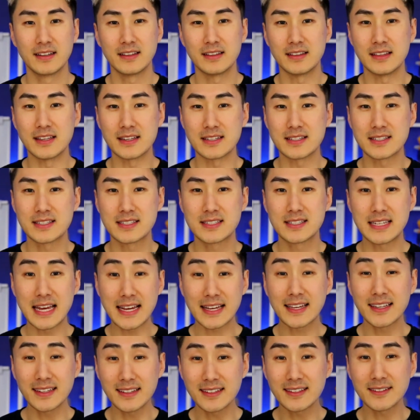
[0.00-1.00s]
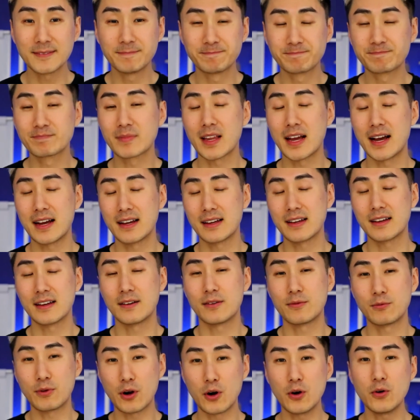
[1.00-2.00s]
The second
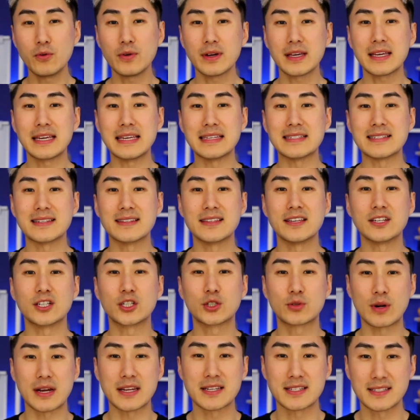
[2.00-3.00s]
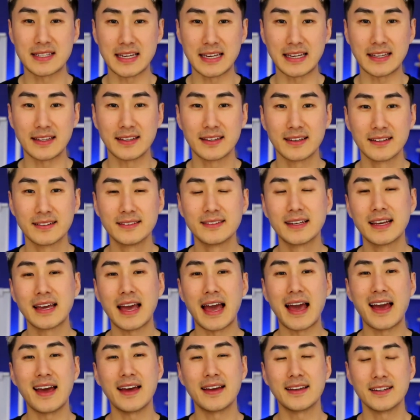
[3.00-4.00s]
role is the trustee,
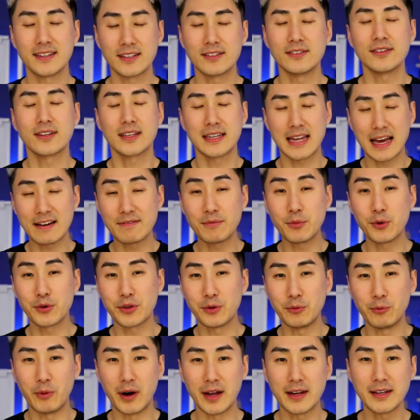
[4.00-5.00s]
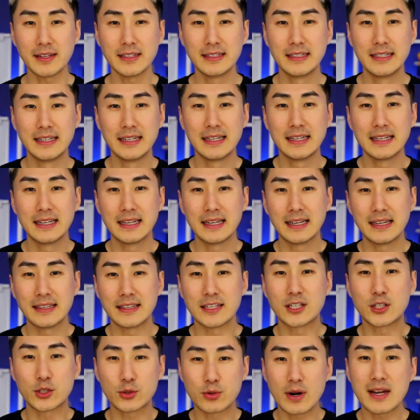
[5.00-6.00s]
and you can have more than one.
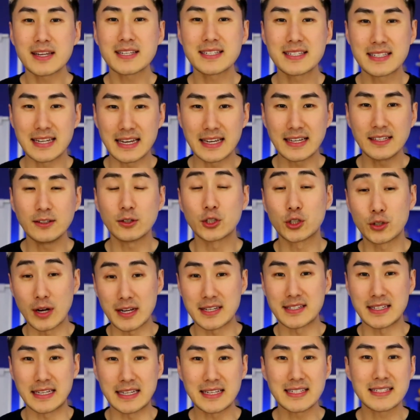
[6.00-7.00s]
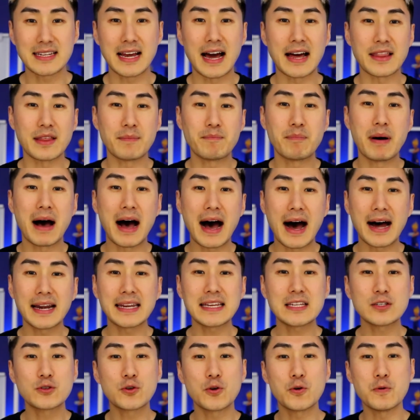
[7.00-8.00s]
The trustee or trustees are the
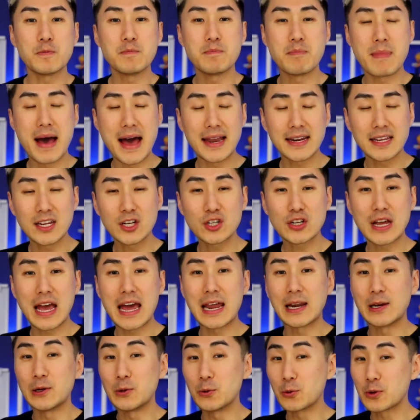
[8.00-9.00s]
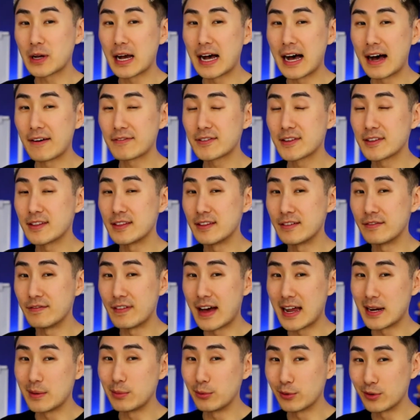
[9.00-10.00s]
parties who manage and look after the
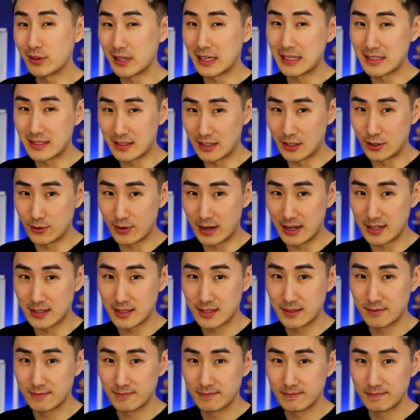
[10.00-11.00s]
valuable things in the trust.